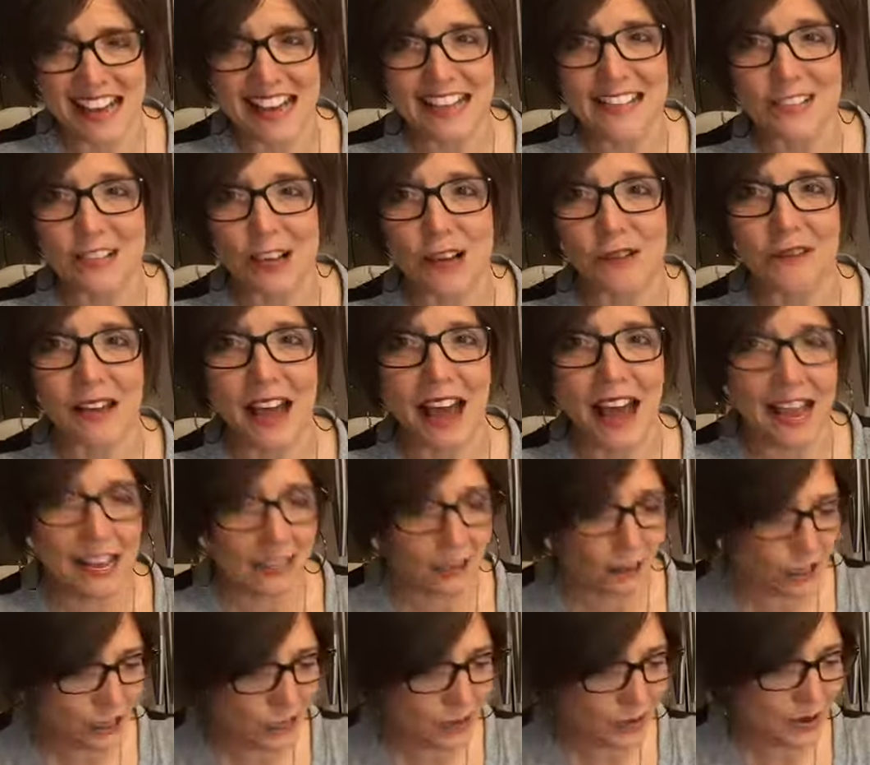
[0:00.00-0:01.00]
It's okay.
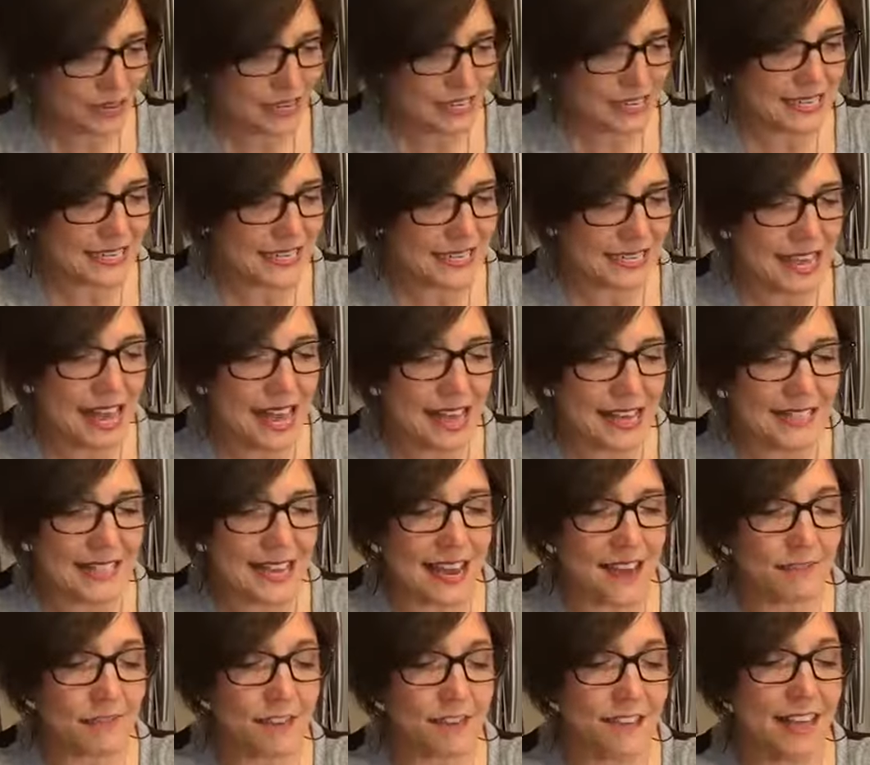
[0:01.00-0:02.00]
Look what he says
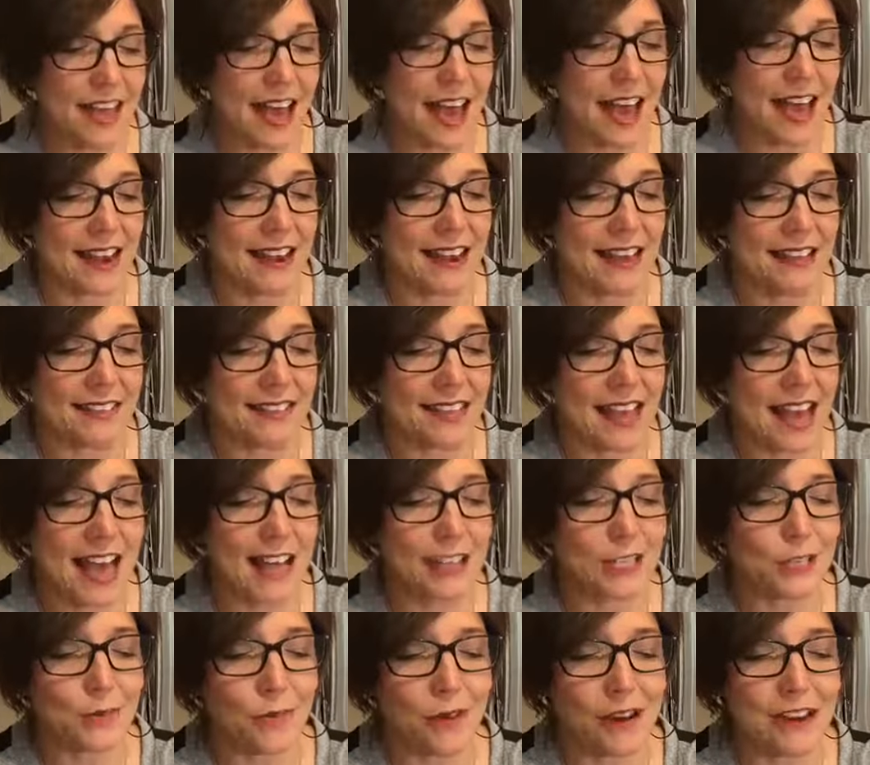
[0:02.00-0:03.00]
after that. And
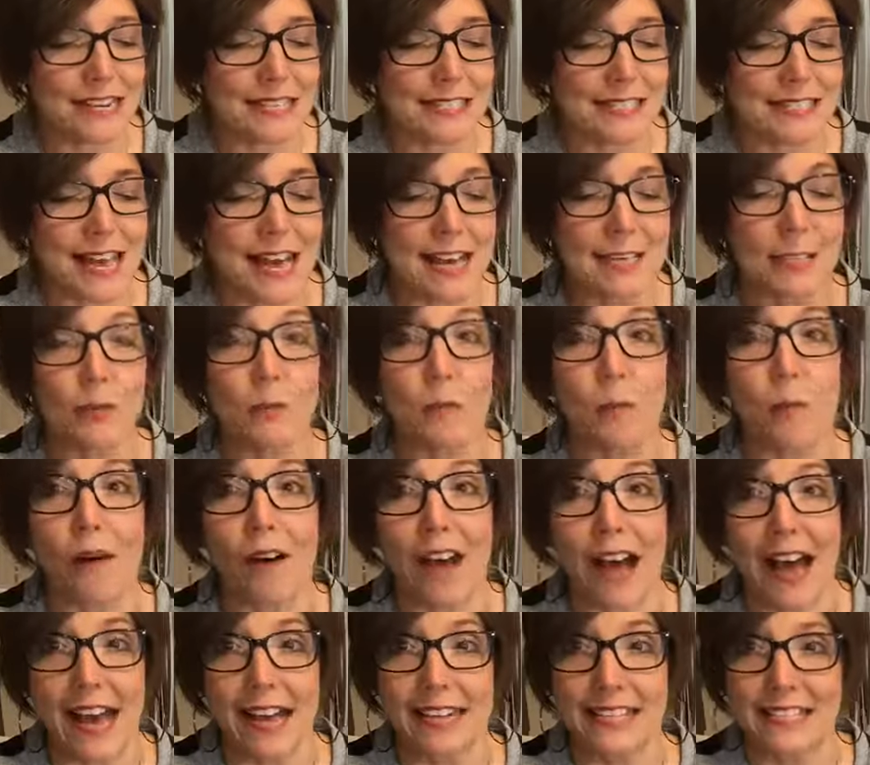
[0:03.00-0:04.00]
that's where he says
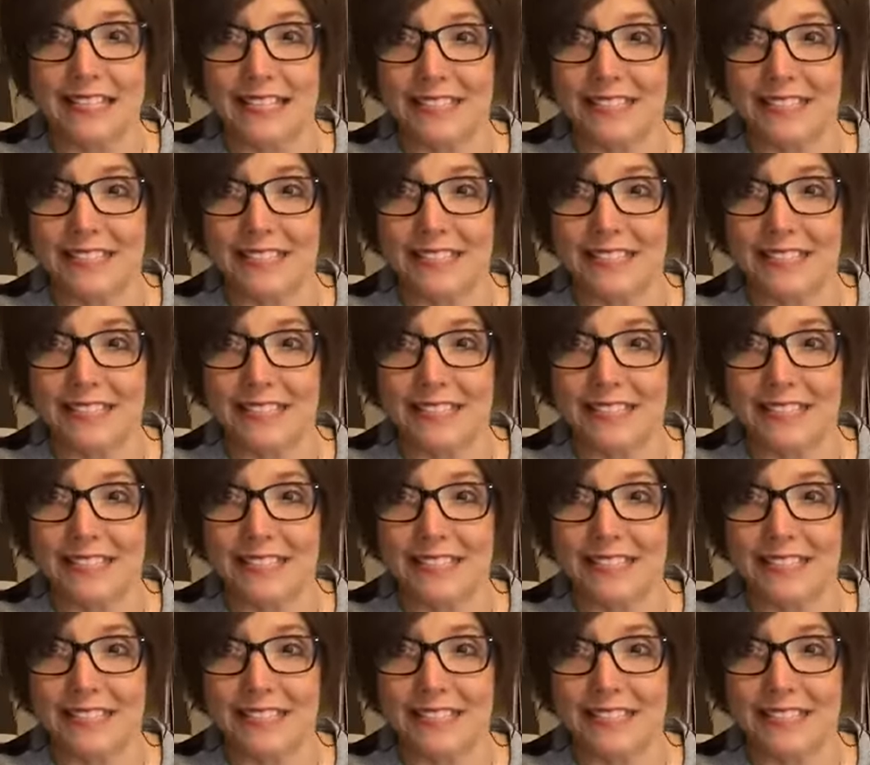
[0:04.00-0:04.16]
but.